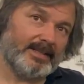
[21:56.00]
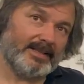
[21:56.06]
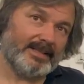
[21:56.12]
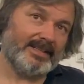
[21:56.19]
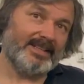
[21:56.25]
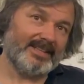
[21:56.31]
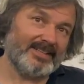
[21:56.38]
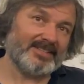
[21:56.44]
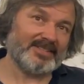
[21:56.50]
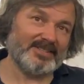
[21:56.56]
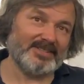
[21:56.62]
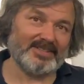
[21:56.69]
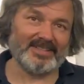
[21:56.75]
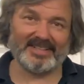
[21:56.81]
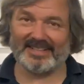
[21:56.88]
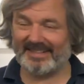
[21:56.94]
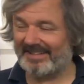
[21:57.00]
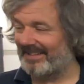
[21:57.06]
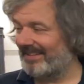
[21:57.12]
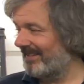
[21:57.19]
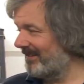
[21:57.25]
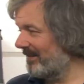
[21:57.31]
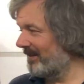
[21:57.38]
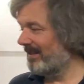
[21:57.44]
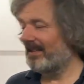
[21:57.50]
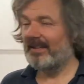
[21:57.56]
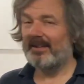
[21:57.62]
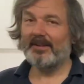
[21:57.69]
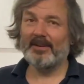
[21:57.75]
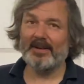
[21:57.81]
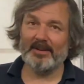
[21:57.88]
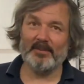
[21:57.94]
Yeah, that's right.
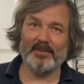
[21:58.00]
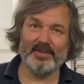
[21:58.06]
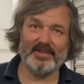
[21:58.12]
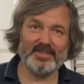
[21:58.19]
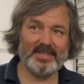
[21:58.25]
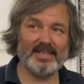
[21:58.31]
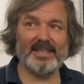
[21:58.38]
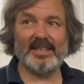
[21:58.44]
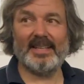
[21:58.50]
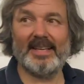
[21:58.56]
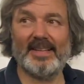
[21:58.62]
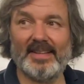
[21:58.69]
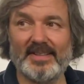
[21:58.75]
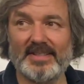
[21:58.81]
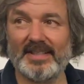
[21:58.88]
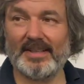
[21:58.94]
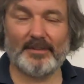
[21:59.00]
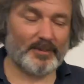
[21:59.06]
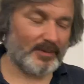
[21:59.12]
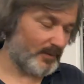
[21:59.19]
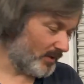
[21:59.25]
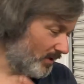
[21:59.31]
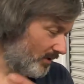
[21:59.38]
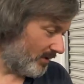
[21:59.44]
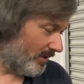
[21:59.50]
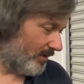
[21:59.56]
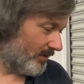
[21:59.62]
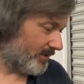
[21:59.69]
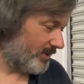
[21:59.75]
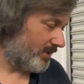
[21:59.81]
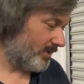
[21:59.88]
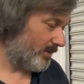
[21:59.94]
All right, but yeah, that's it. We've got
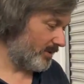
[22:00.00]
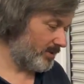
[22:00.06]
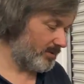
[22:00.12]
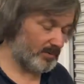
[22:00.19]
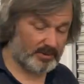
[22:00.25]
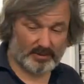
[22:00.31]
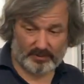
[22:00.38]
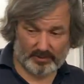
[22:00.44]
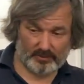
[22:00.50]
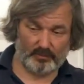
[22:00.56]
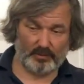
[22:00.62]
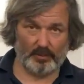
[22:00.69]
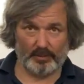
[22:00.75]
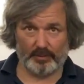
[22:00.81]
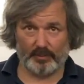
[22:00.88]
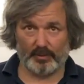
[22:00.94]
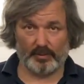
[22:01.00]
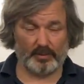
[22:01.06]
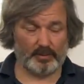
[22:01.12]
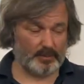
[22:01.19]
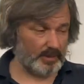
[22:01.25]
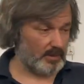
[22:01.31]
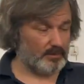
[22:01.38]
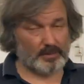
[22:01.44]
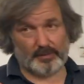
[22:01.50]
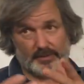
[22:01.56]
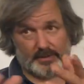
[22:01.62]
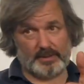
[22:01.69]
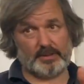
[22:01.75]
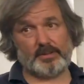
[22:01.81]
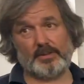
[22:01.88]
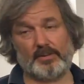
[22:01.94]
lots to do, so it's not just Roberts we're doing, we've got
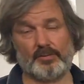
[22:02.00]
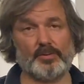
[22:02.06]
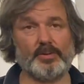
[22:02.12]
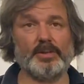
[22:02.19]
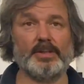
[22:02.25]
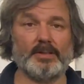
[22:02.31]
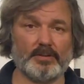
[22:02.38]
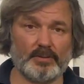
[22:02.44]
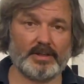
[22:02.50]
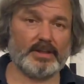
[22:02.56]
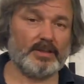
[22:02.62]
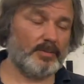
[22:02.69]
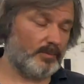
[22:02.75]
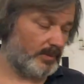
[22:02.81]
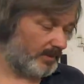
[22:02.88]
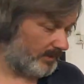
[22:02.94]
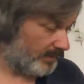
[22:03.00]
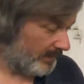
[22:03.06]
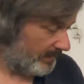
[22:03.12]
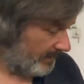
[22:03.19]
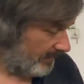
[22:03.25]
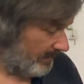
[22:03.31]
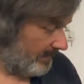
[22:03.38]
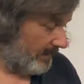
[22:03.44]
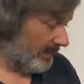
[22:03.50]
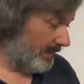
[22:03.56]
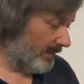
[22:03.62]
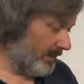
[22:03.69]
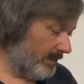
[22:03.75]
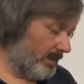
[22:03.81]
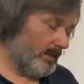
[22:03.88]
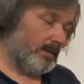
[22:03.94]
Monty's to try and crack on with.
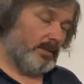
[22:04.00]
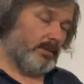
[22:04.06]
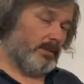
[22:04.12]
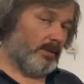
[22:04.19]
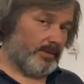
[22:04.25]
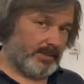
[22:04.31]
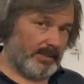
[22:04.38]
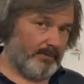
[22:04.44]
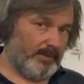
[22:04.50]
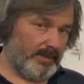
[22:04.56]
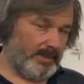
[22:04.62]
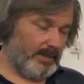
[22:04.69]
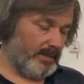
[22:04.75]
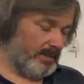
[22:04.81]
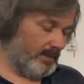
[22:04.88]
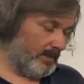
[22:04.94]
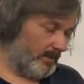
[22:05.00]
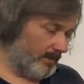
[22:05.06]
Lots happening,